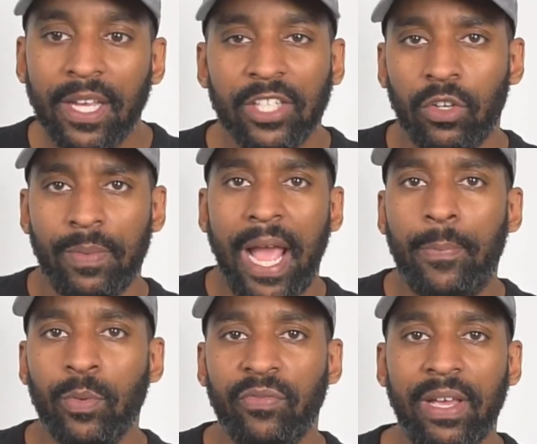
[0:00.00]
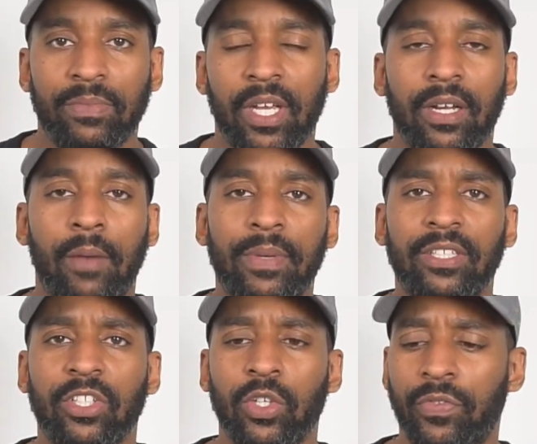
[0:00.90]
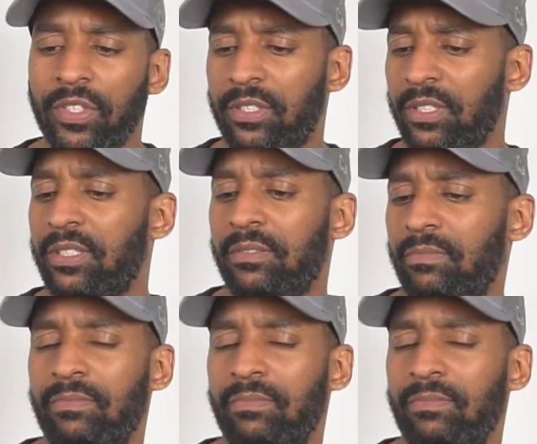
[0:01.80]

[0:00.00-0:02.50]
He's not going to be happy with them coming into the office,